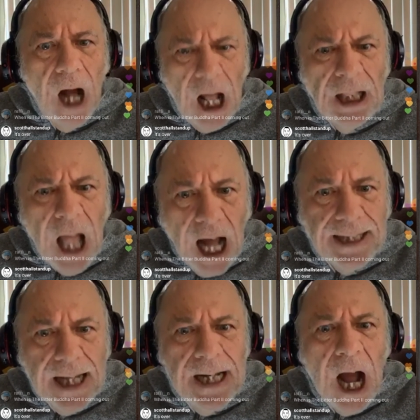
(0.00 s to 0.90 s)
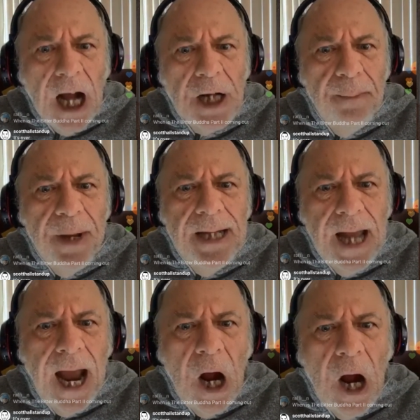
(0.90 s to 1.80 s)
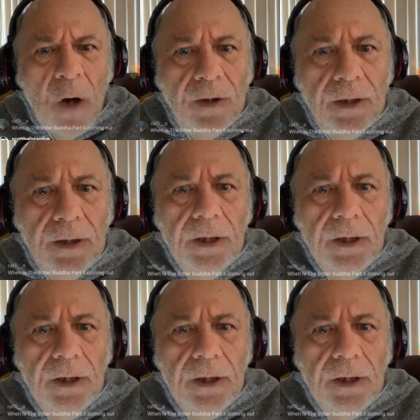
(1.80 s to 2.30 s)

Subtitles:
A lot to knock me down.